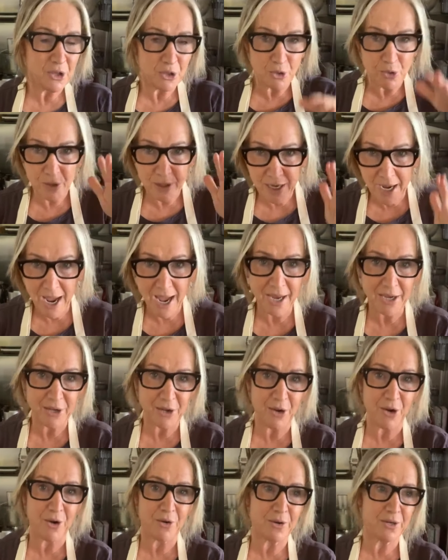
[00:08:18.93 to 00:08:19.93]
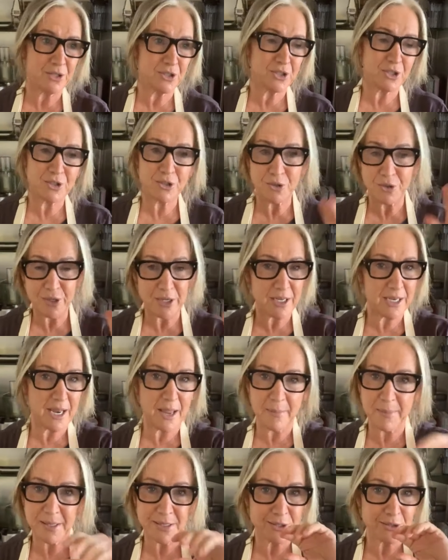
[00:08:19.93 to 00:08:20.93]
You cut your oranges or your
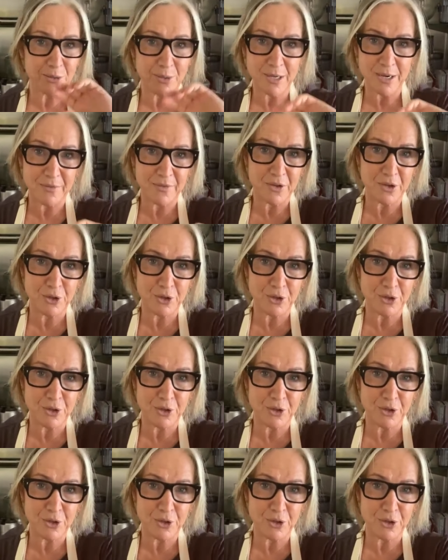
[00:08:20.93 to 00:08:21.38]
lemons or whatever,